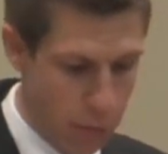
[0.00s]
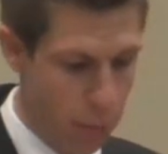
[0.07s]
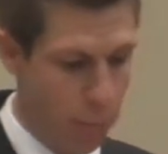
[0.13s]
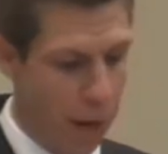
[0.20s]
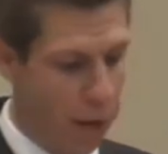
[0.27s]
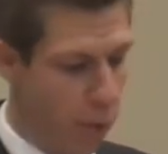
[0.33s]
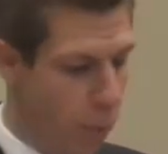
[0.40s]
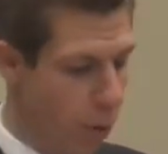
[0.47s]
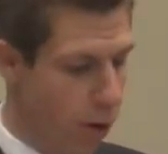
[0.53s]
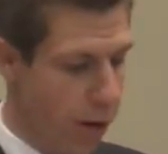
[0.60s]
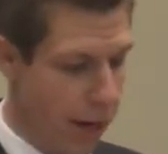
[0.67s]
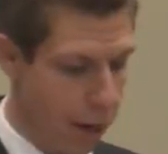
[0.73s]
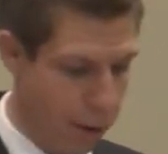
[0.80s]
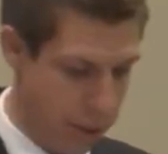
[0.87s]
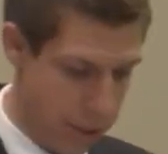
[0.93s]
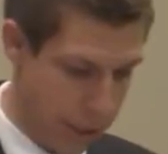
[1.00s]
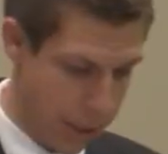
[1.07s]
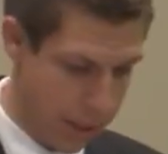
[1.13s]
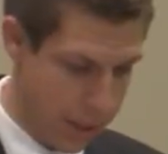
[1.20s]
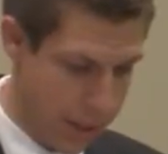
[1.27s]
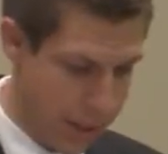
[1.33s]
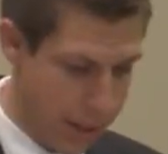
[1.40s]
by the word
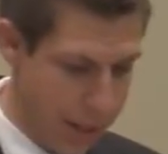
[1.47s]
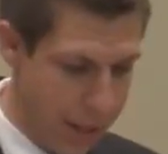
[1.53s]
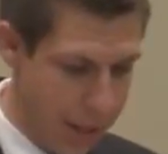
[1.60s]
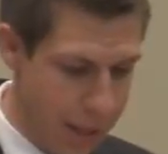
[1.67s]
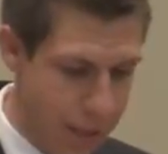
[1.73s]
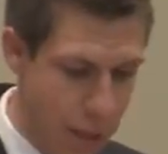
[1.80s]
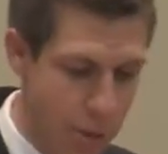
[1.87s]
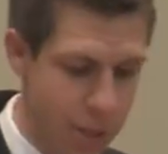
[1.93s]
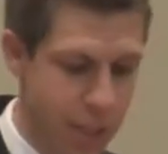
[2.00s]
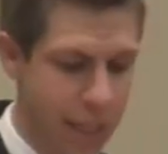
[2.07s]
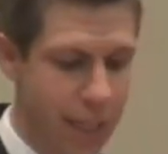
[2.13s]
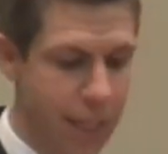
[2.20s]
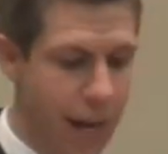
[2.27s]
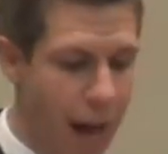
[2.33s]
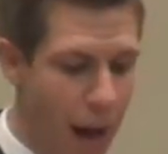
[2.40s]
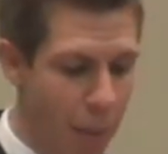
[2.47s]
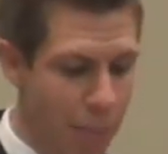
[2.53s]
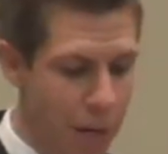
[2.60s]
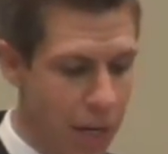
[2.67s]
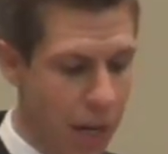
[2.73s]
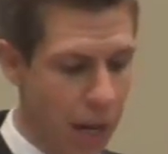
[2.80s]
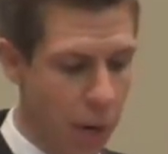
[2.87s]
heretic there is a
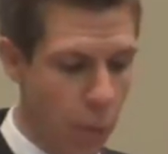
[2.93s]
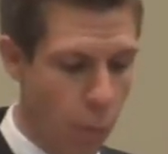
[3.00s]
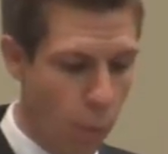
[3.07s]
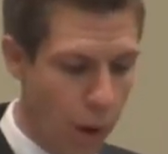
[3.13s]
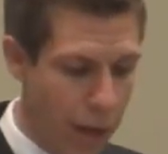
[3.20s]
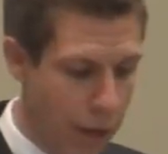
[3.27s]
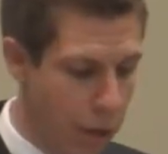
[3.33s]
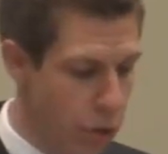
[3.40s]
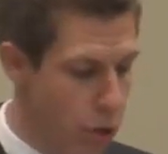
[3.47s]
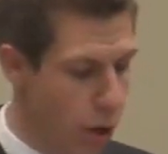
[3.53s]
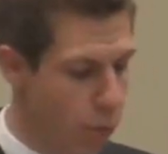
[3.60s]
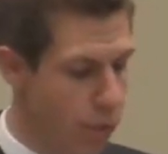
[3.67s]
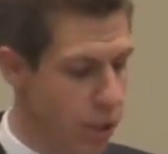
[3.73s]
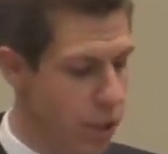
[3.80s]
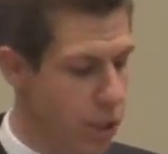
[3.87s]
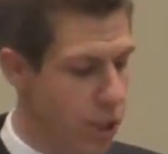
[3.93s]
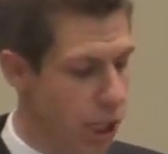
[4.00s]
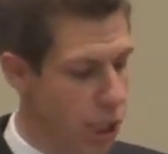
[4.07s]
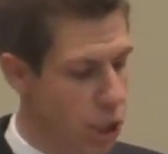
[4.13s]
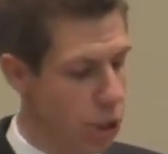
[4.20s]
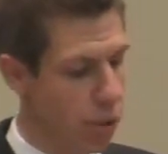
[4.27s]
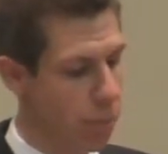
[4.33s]
common and well known
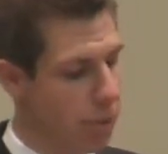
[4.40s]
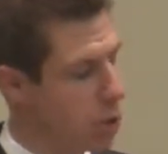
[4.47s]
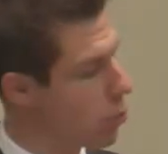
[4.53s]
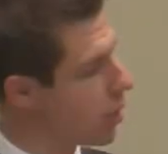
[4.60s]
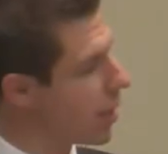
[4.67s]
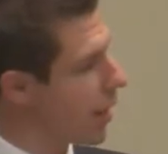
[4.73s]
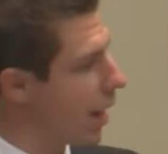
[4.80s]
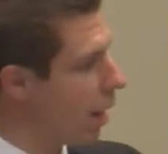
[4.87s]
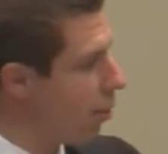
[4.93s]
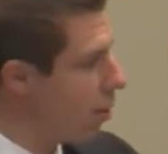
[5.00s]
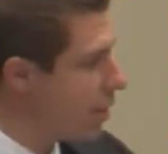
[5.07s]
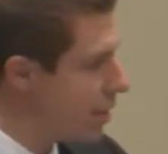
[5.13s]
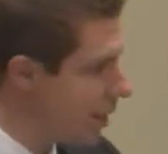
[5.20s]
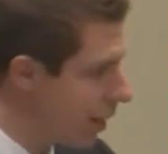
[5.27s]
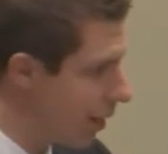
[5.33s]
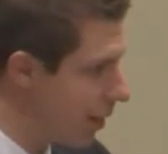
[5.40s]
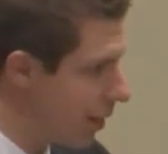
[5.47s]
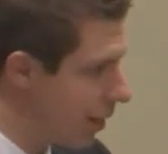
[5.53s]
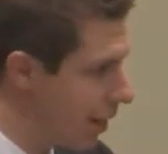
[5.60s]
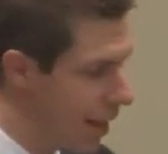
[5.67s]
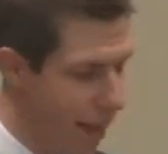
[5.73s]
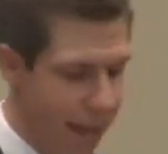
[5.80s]
distinction between
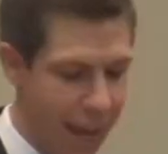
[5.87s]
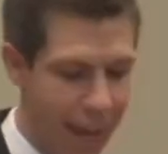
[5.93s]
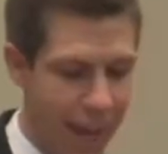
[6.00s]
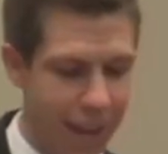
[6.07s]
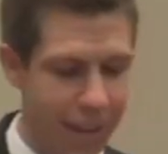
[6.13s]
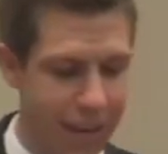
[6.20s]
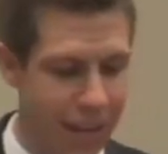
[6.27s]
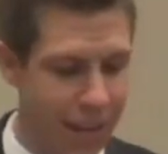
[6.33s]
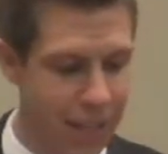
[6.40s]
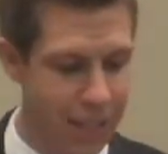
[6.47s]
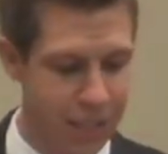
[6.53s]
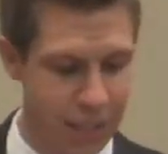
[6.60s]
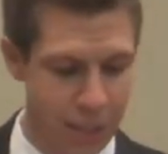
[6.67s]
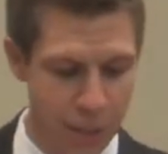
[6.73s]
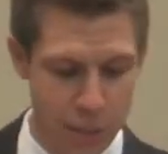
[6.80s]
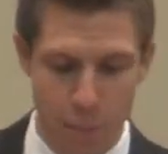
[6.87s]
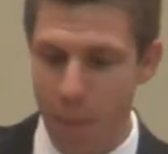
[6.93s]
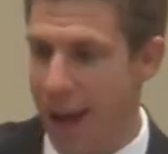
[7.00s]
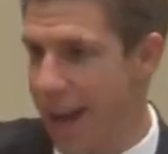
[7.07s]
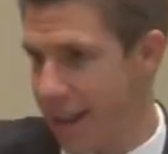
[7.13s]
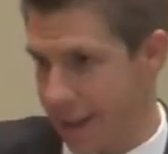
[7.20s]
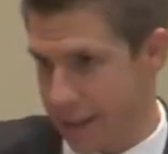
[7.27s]
heretic and
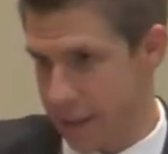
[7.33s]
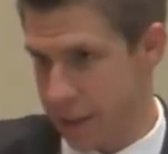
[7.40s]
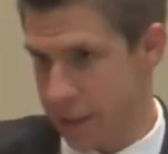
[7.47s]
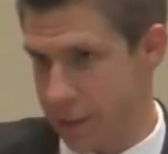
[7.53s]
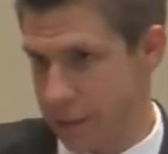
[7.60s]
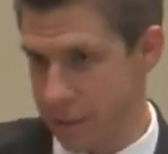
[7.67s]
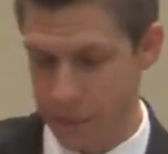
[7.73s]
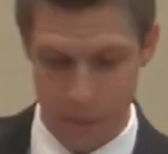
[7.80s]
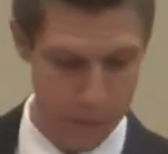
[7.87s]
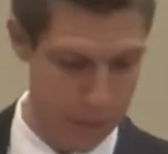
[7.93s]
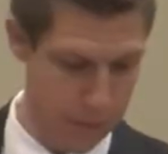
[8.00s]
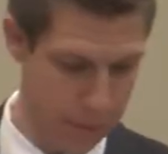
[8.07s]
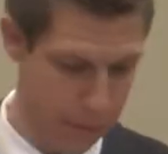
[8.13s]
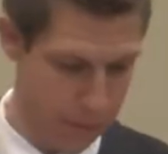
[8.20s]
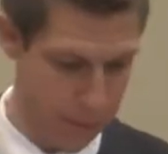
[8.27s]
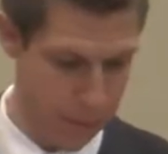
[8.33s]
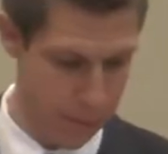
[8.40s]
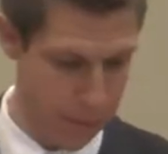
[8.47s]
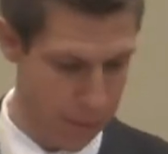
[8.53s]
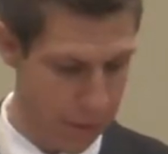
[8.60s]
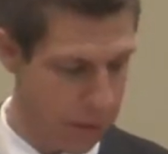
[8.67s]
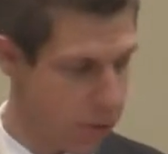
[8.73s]
schismatic.
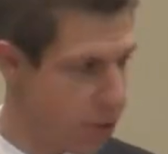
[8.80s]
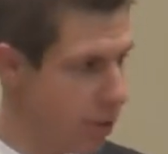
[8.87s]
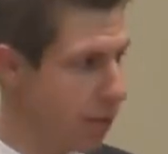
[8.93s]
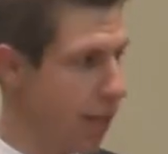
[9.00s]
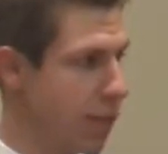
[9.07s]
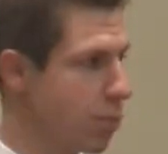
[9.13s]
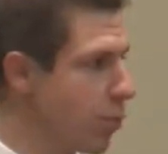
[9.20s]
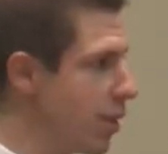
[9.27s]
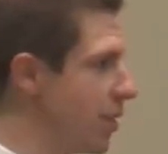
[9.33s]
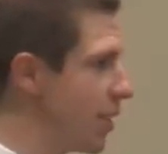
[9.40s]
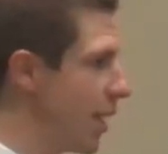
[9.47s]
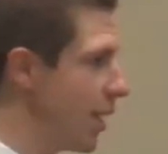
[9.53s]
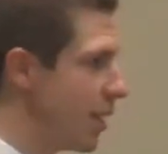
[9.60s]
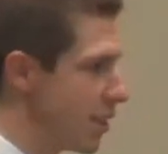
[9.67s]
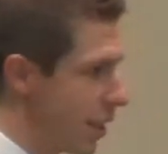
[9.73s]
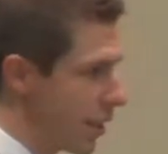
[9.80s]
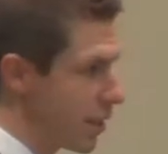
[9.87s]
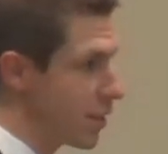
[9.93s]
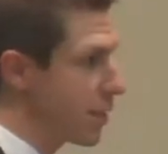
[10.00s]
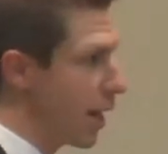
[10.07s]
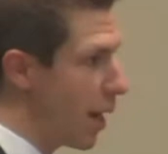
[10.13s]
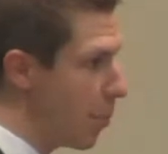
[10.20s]
that's what he's saying. He's saying the
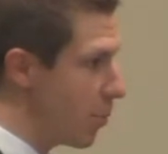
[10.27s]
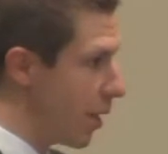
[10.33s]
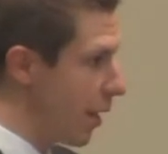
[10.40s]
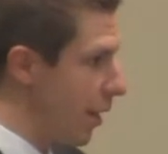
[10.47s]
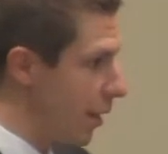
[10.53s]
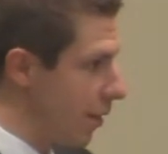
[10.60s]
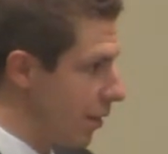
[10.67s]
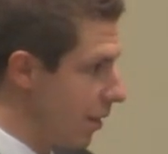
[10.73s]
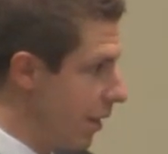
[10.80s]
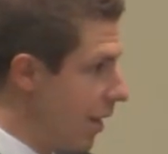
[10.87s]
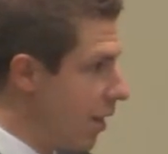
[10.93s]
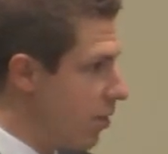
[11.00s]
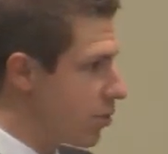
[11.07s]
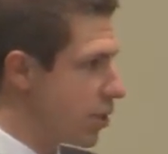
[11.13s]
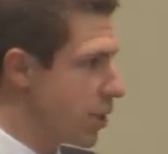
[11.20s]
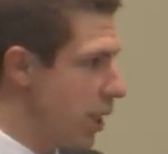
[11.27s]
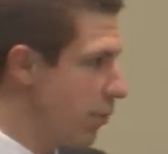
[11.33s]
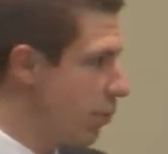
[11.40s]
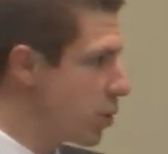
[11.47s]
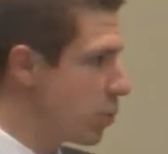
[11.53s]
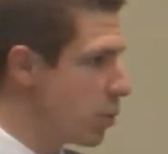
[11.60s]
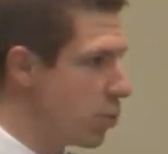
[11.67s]
same thing. There's a
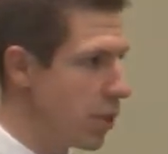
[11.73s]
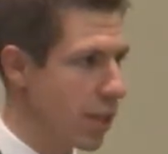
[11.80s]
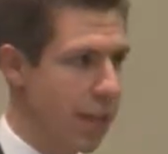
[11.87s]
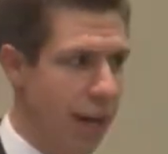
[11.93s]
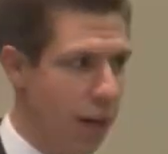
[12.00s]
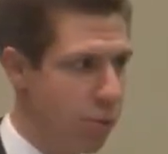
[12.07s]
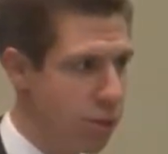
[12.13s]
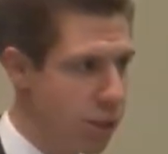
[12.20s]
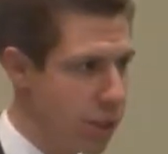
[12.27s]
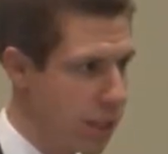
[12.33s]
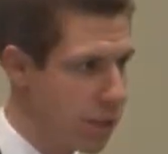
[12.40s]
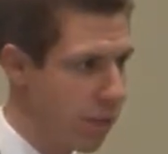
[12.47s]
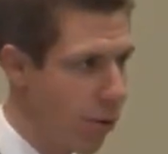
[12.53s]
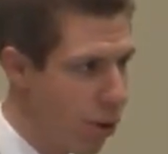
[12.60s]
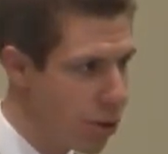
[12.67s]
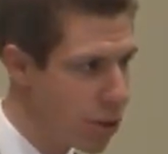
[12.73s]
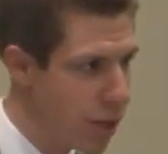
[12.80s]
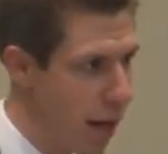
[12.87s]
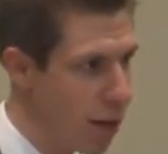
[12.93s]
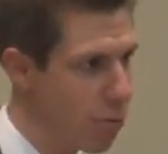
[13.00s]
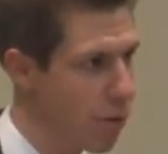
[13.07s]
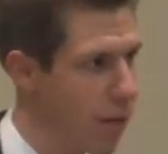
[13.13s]
difference between the guy who just has false
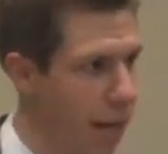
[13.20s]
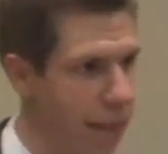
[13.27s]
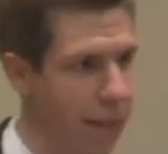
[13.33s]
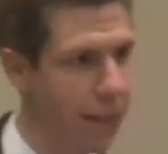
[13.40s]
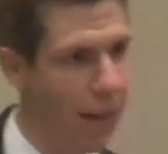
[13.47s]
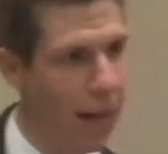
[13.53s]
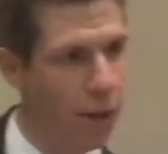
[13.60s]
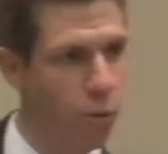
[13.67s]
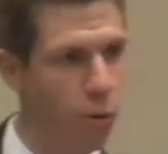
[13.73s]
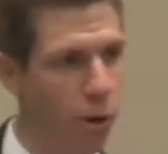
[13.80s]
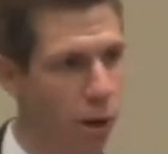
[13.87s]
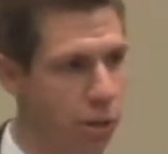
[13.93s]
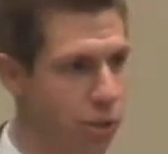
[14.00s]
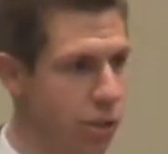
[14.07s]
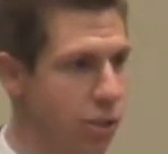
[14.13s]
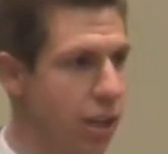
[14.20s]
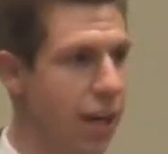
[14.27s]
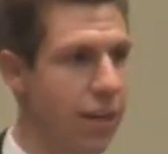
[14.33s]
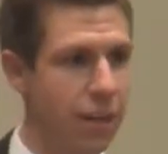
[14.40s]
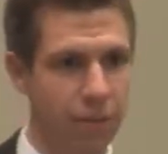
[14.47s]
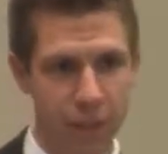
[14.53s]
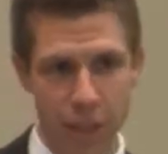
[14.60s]
doctrine and the guy who causes
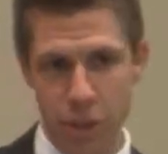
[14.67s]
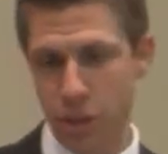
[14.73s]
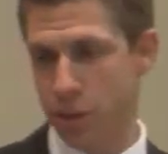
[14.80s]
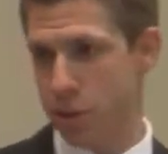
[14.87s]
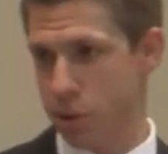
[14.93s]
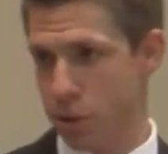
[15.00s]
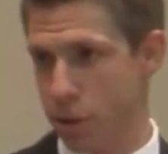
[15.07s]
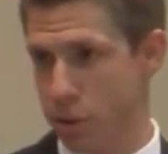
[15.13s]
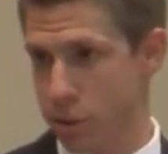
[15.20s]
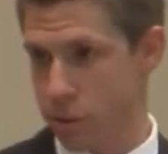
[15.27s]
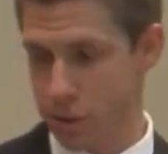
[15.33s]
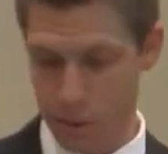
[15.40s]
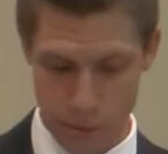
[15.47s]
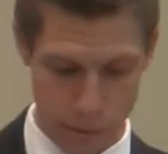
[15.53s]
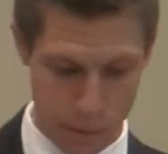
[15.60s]
division in the church.